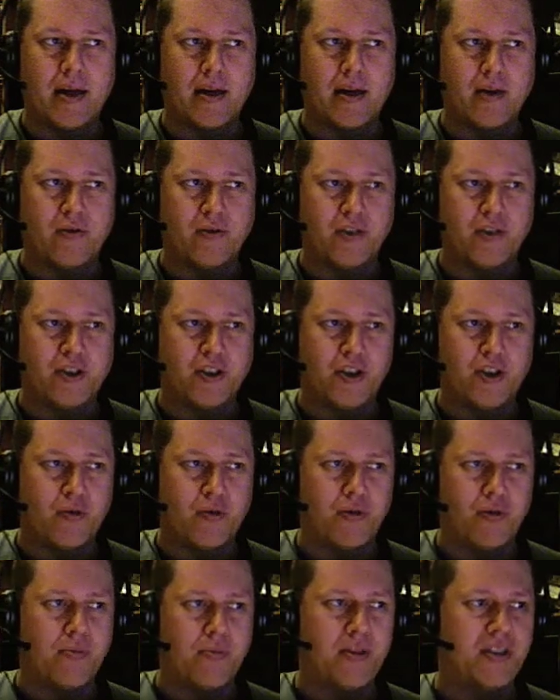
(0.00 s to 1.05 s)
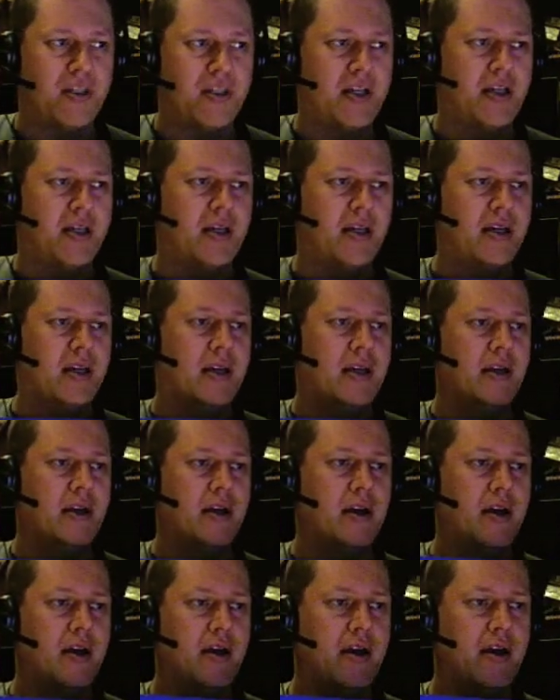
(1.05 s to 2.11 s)
gonna show the machine
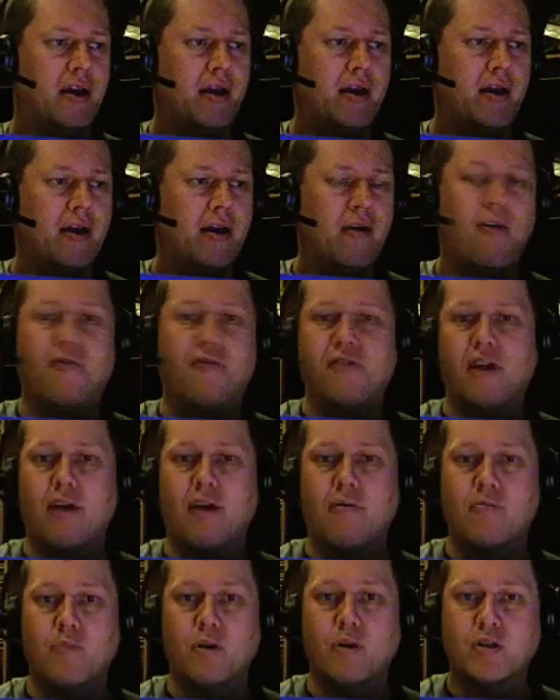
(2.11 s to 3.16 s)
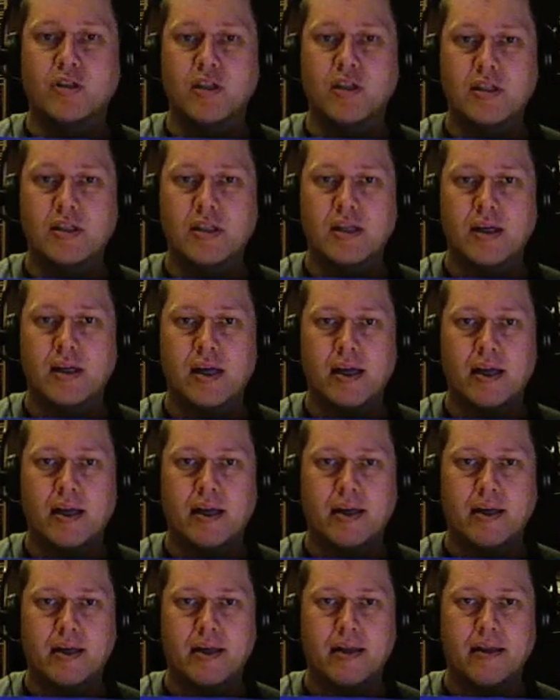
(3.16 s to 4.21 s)
after I unboxed it,
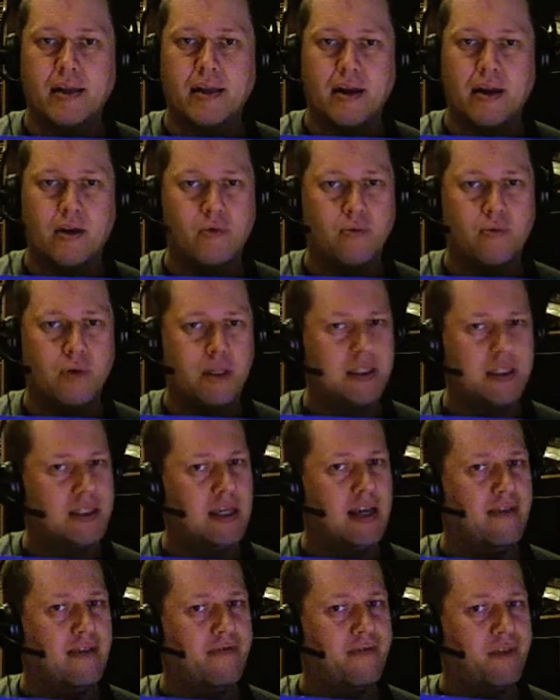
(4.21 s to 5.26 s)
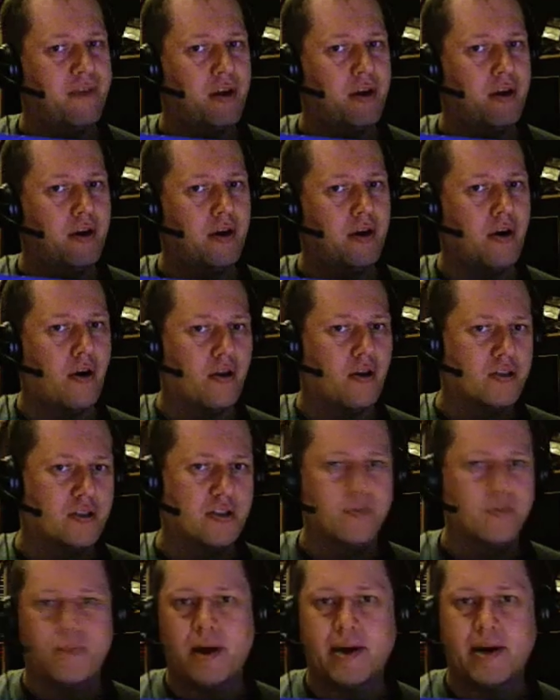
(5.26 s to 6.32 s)
and then we'll see if there are some
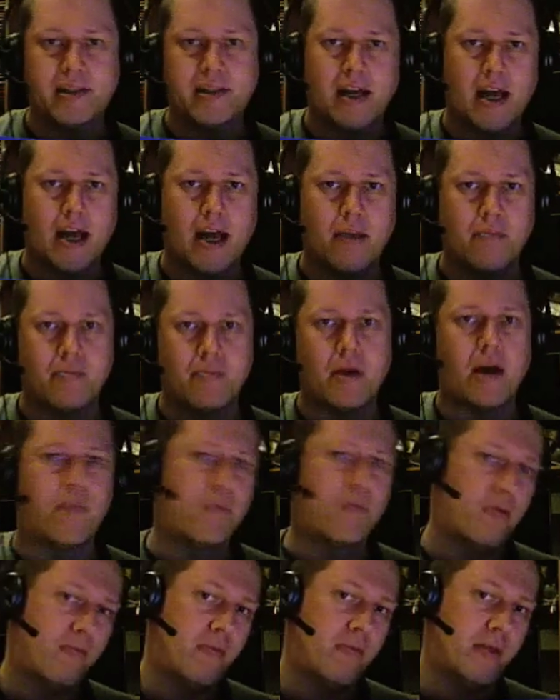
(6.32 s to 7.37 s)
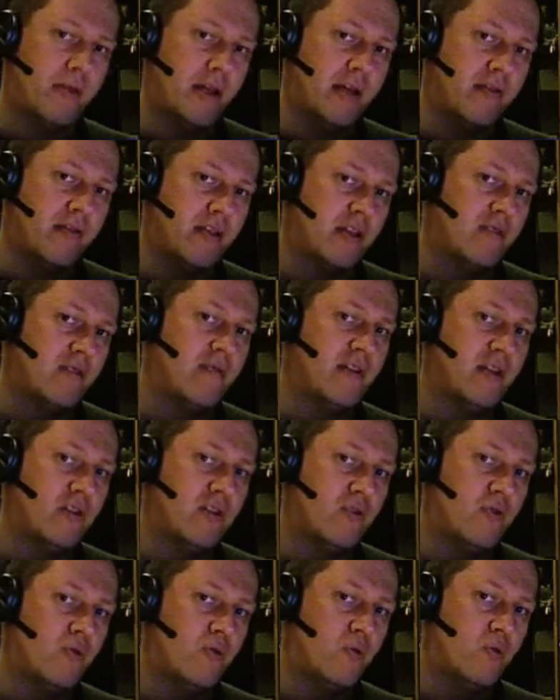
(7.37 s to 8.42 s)
spare time. I probably in this
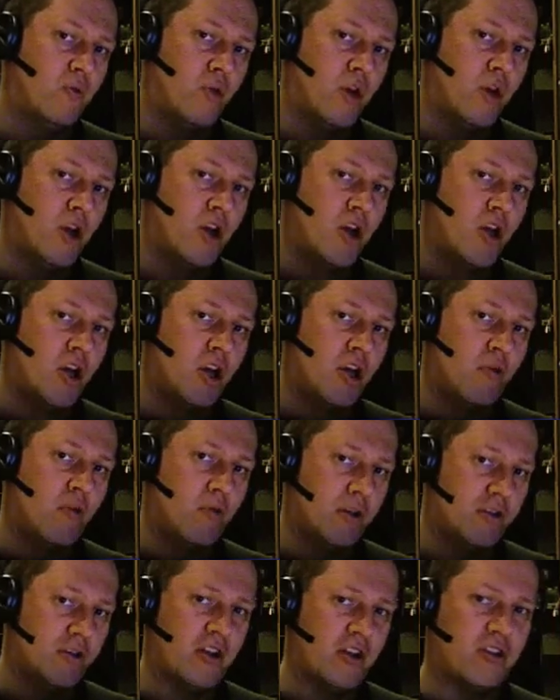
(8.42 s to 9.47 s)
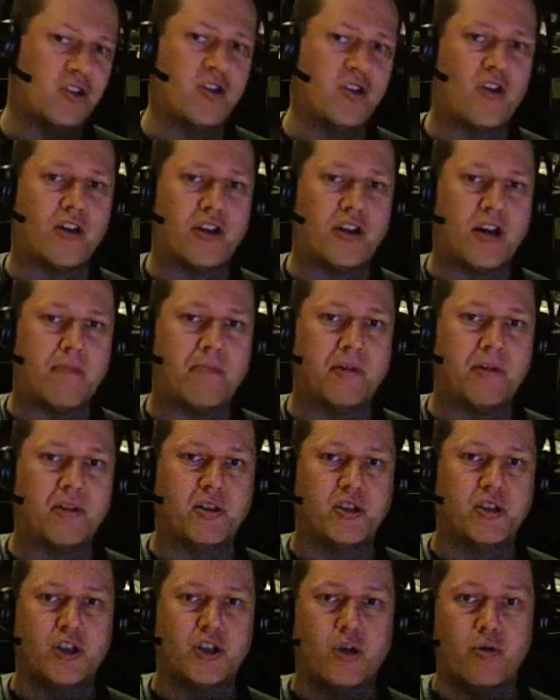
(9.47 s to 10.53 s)
video will try to start it up
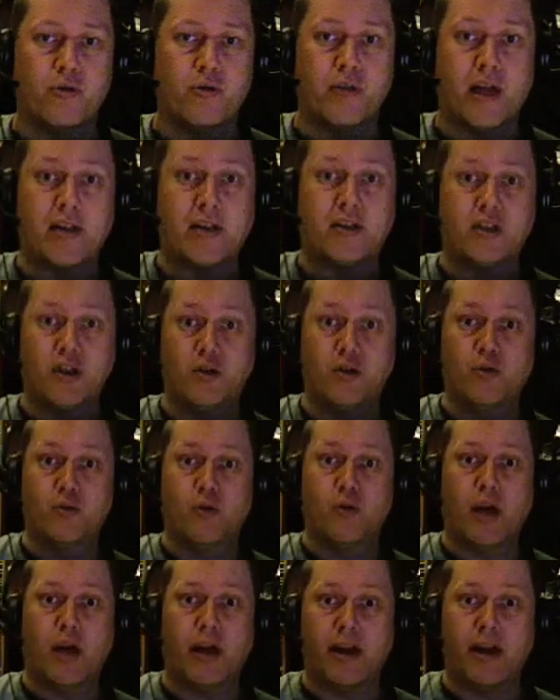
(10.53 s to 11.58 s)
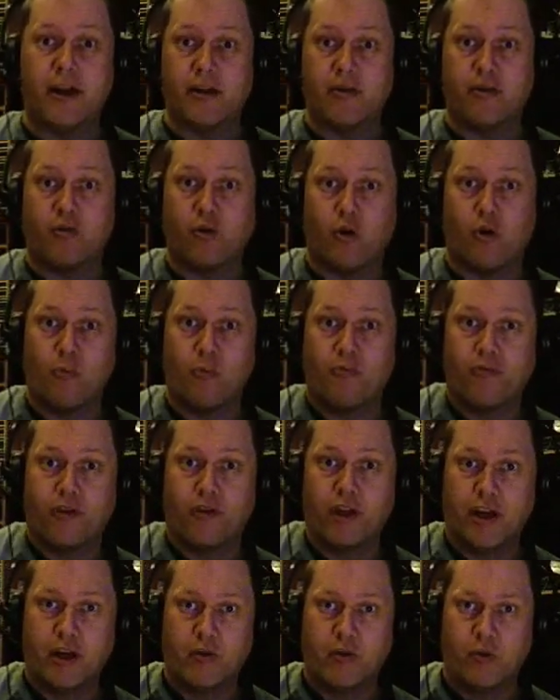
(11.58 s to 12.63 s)
and show you that too, and it
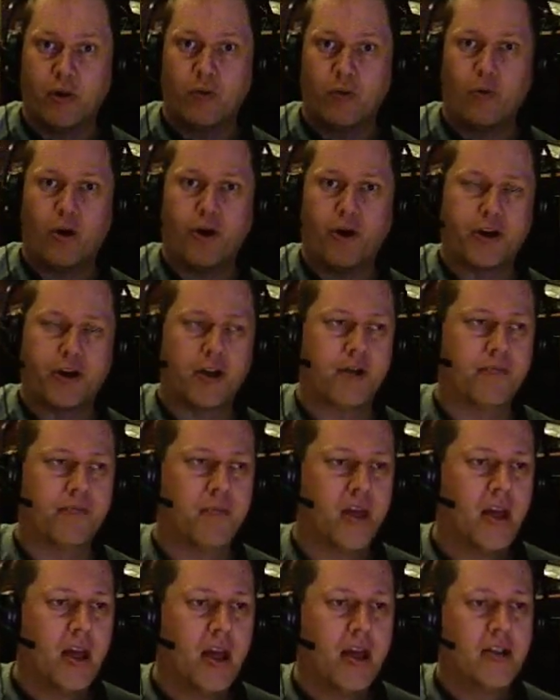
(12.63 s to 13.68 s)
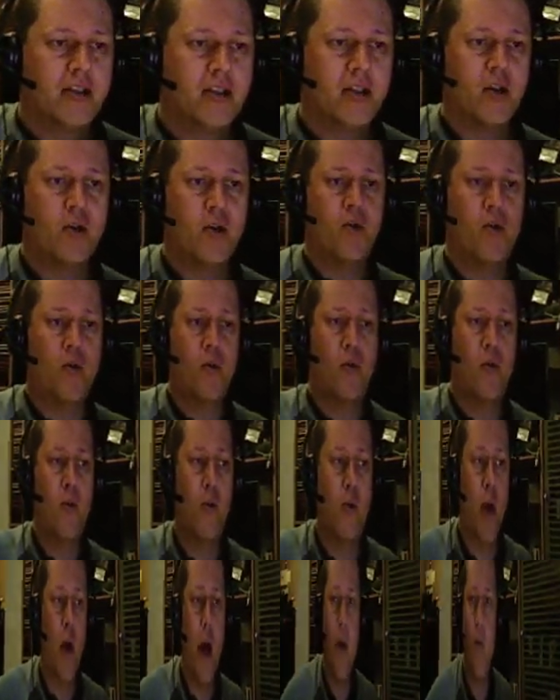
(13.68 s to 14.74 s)
hopefully will work. So I